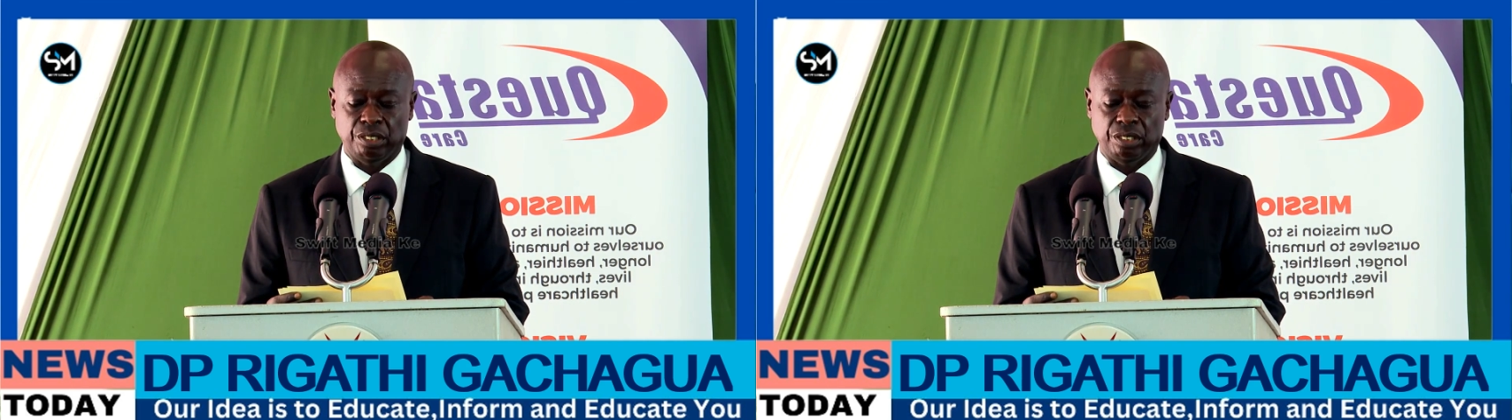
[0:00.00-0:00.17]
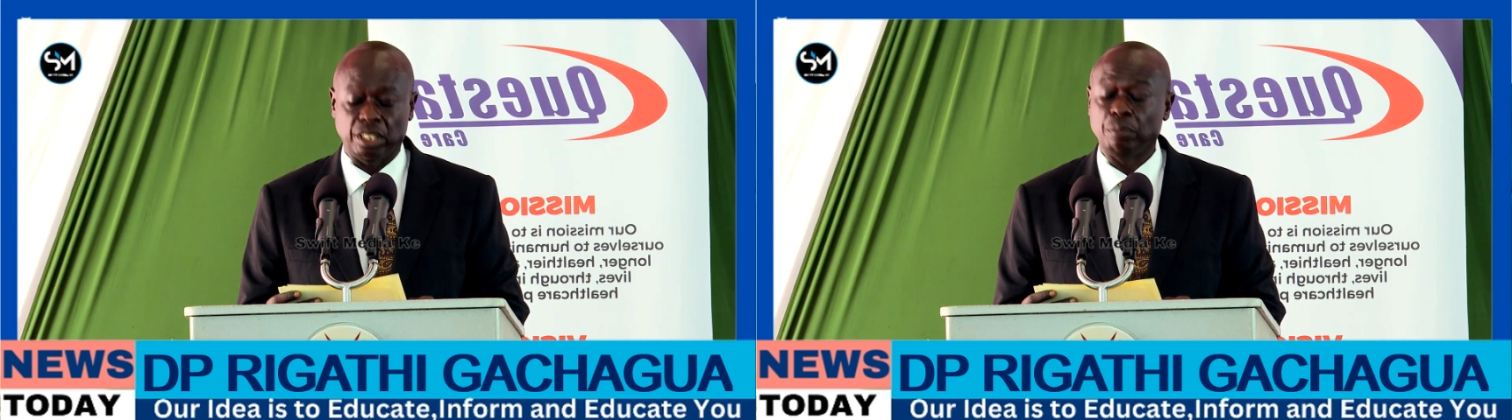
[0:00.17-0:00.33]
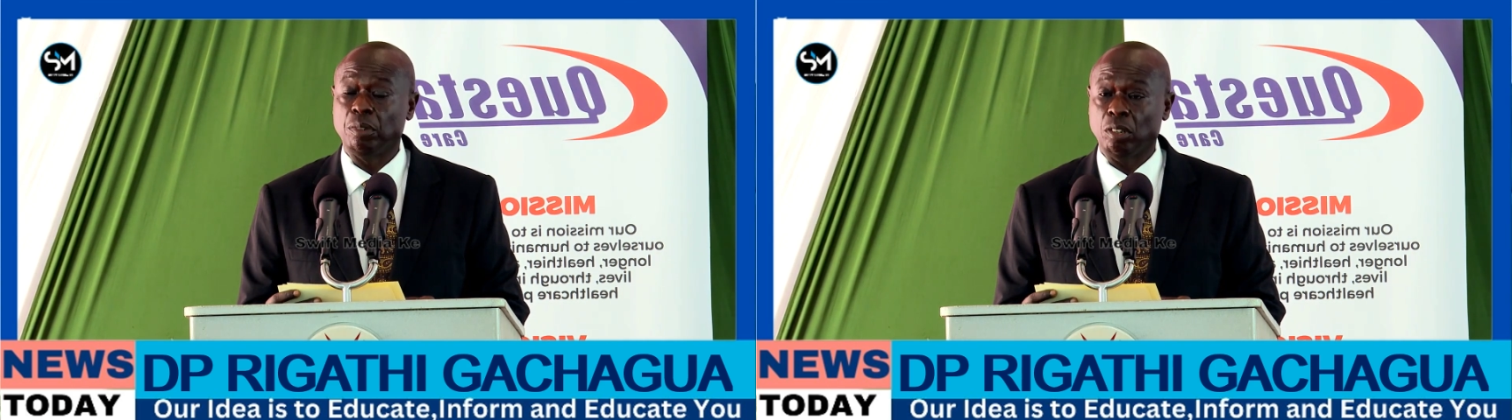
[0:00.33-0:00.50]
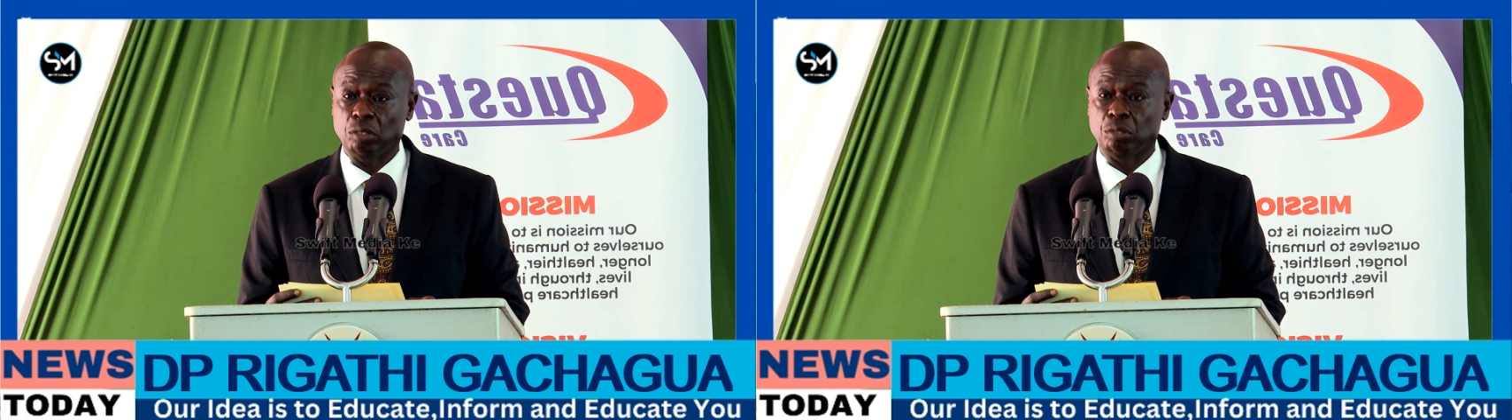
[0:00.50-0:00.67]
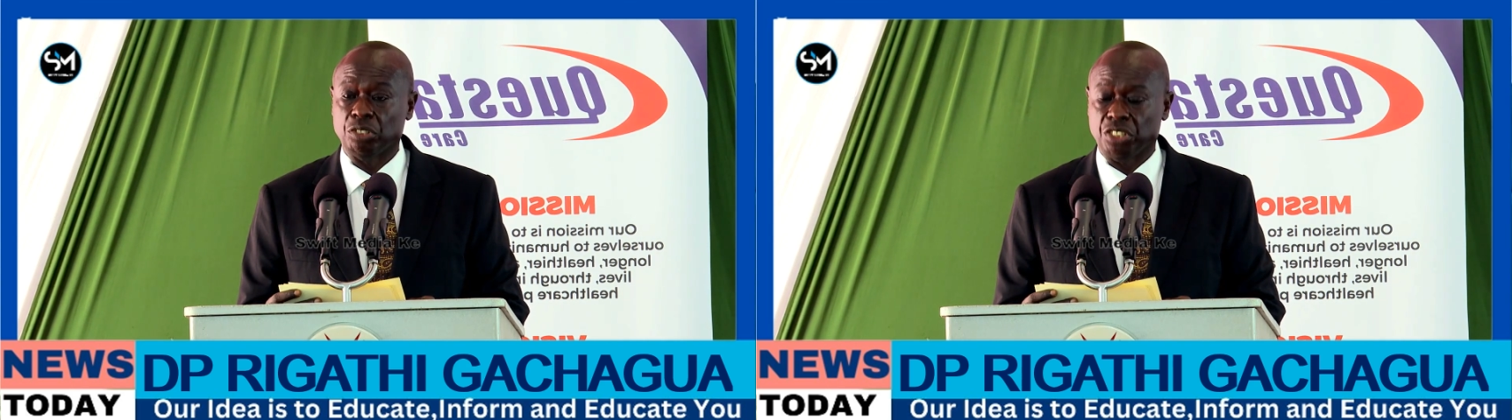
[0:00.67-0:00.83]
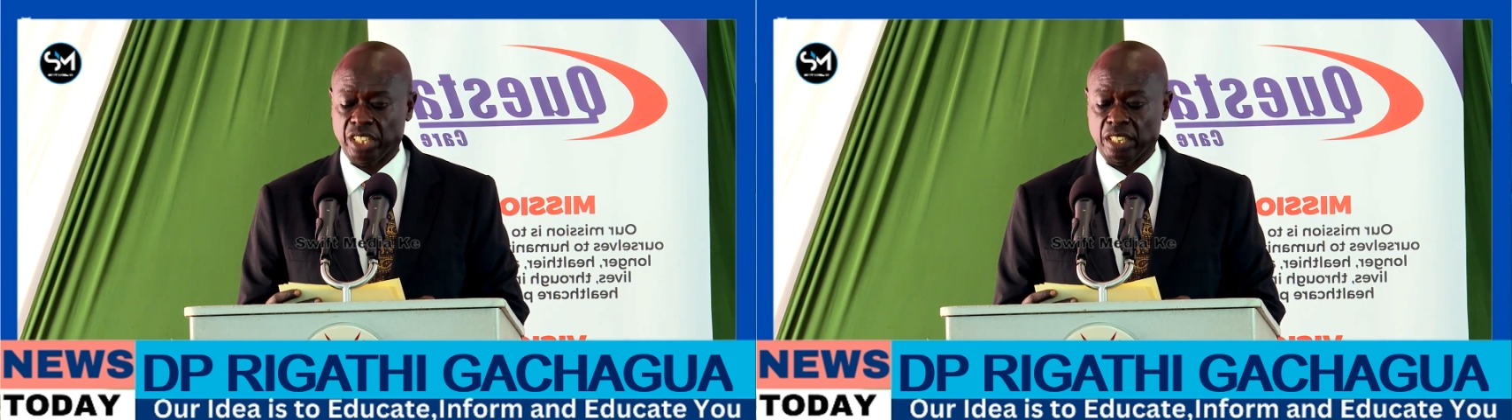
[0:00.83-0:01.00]
They belong
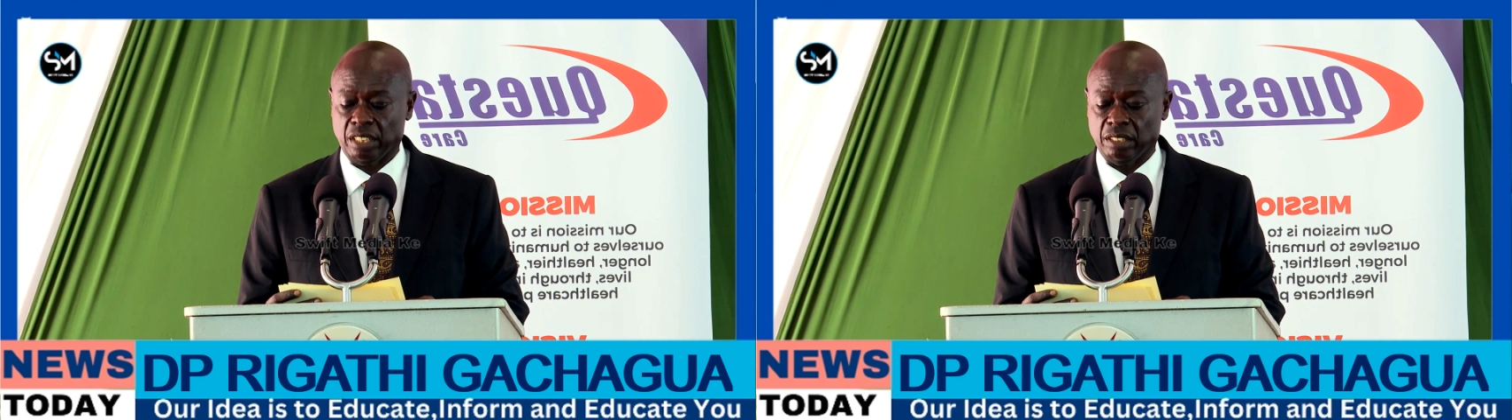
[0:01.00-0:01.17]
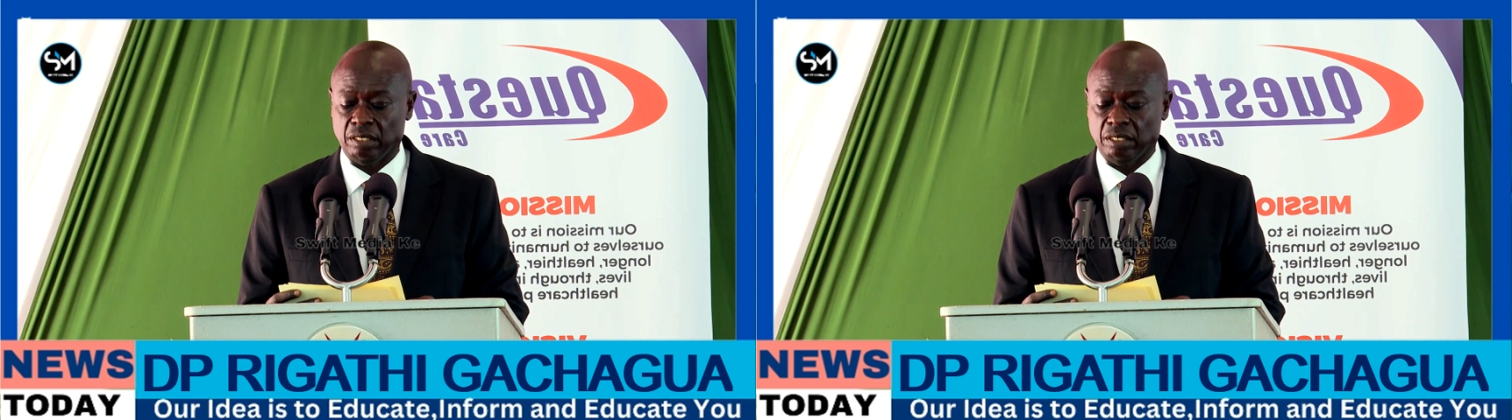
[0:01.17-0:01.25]
to jail.